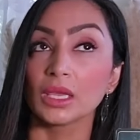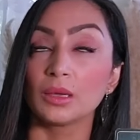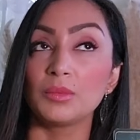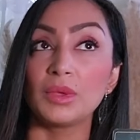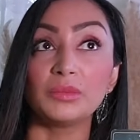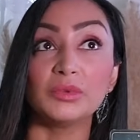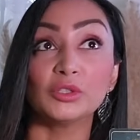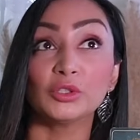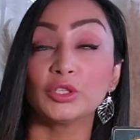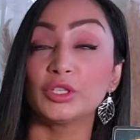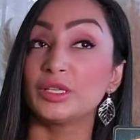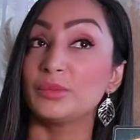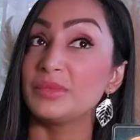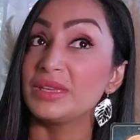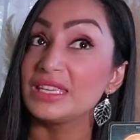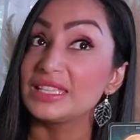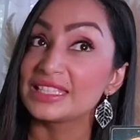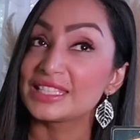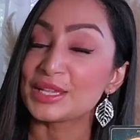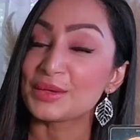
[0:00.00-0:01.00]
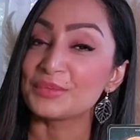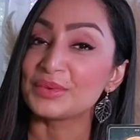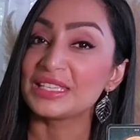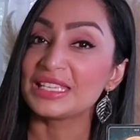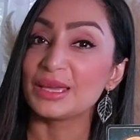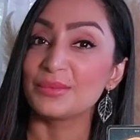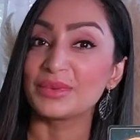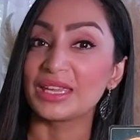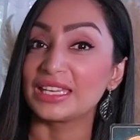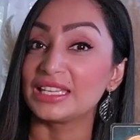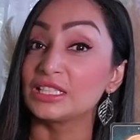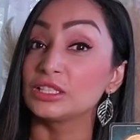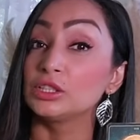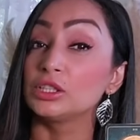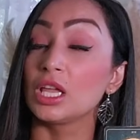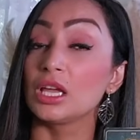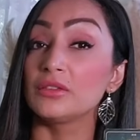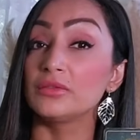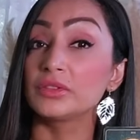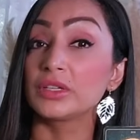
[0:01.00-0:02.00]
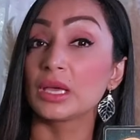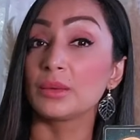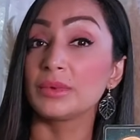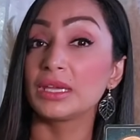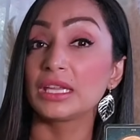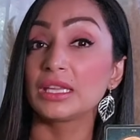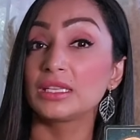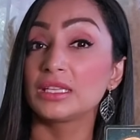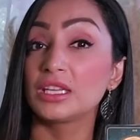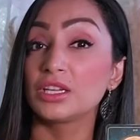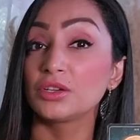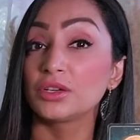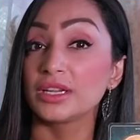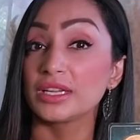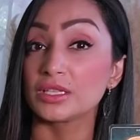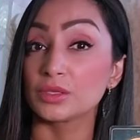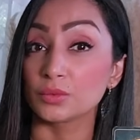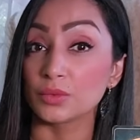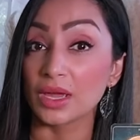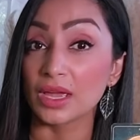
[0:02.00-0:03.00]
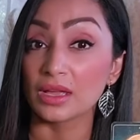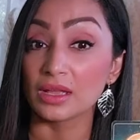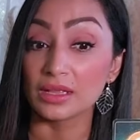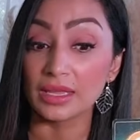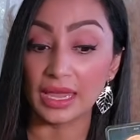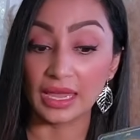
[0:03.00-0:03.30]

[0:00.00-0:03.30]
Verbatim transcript: Maybe you're going to meet somebody. I'm getting love coming in here as well,